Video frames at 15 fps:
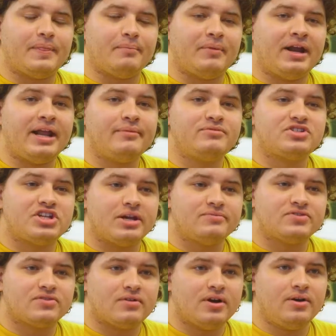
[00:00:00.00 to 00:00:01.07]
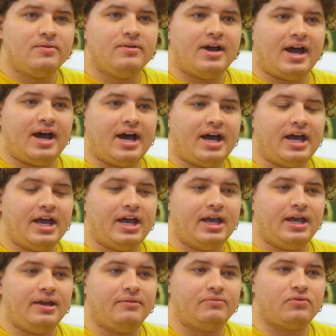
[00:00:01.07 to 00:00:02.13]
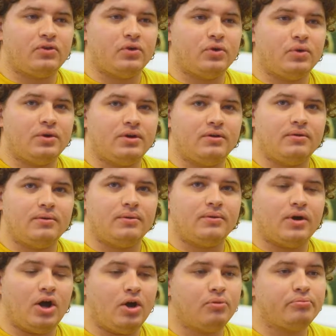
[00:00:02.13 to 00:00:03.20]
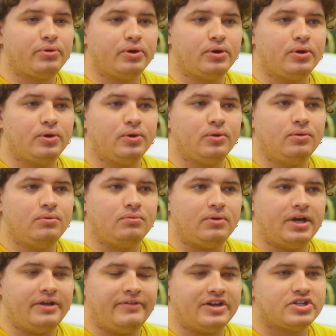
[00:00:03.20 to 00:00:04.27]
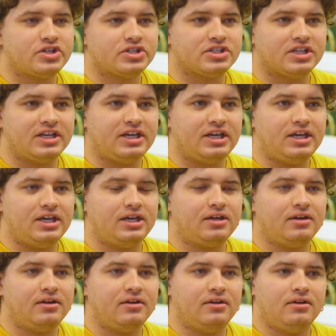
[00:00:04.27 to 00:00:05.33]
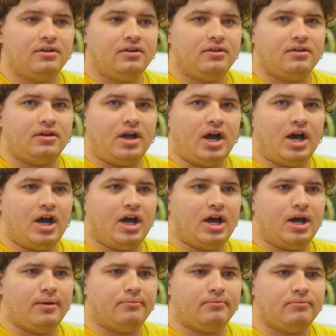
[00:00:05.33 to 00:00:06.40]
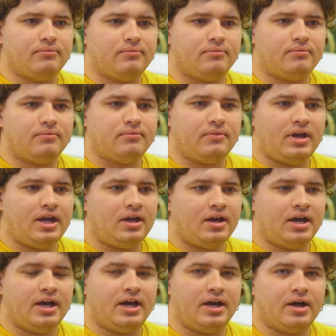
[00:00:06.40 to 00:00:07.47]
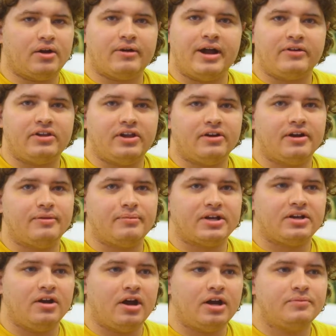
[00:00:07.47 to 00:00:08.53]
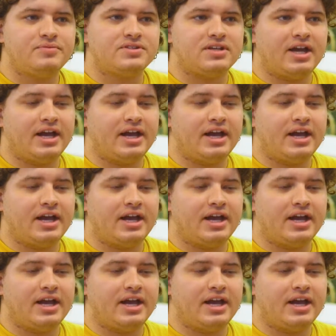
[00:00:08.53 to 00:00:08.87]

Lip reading: My name's James Throne. I do homebrew, Adventures League, around here in maCnarB's.